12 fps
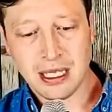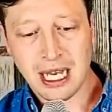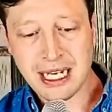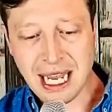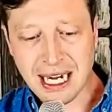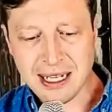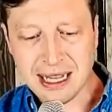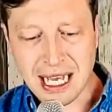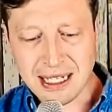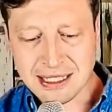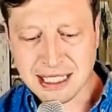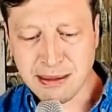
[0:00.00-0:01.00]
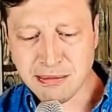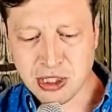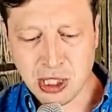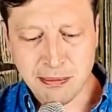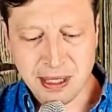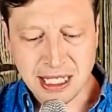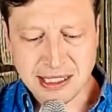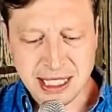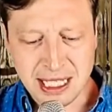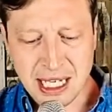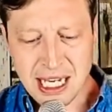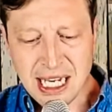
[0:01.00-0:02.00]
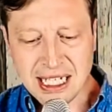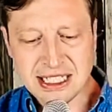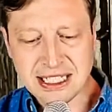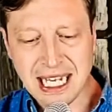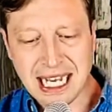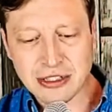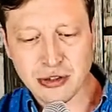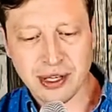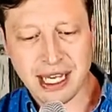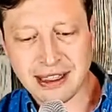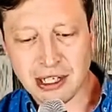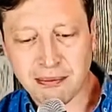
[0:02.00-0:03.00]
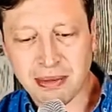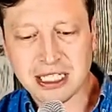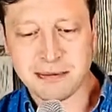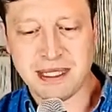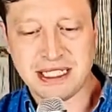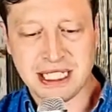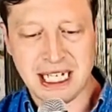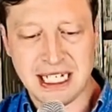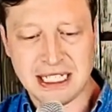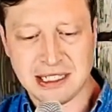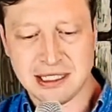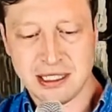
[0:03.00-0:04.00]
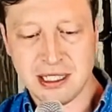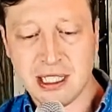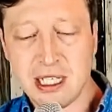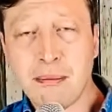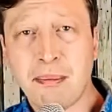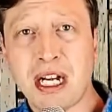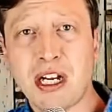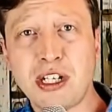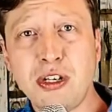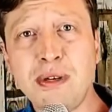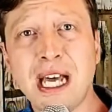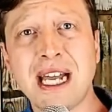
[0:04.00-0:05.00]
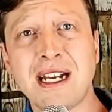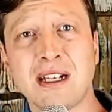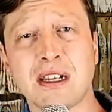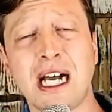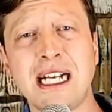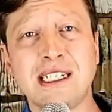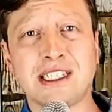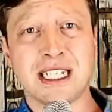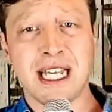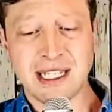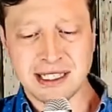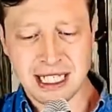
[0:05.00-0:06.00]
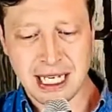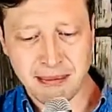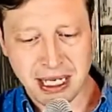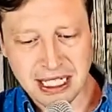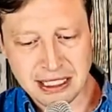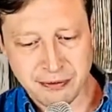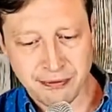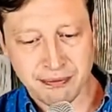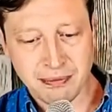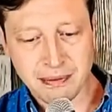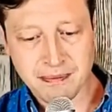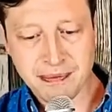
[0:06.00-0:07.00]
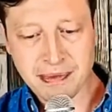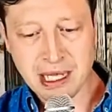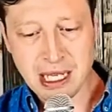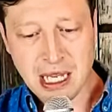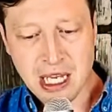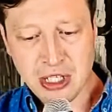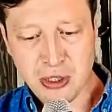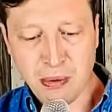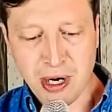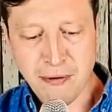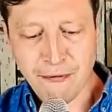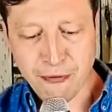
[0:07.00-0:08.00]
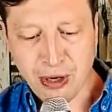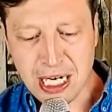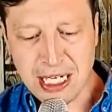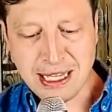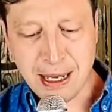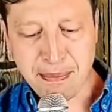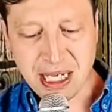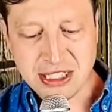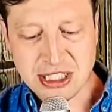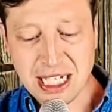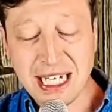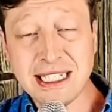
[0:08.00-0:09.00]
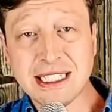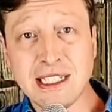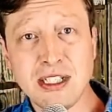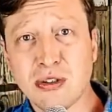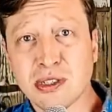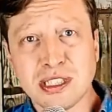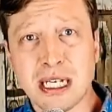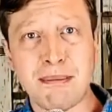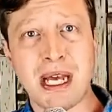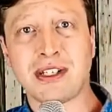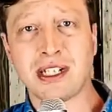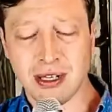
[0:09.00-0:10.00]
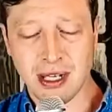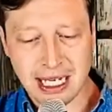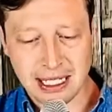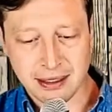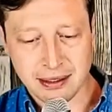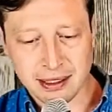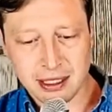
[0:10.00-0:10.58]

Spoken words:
Again, in that same sermon, it said, it's natural that there must be change. But are you not inclined to stay the same age? You are afraid that by changing, you'll somehow decline.